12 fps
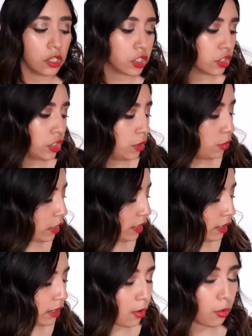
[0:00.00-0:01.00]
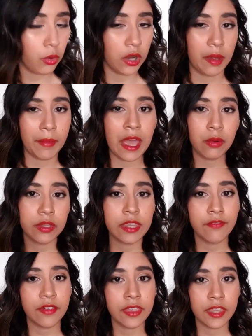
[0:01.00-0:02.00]
I'll show you where I'm at with
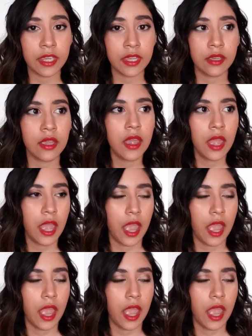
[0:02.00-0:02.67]
everything.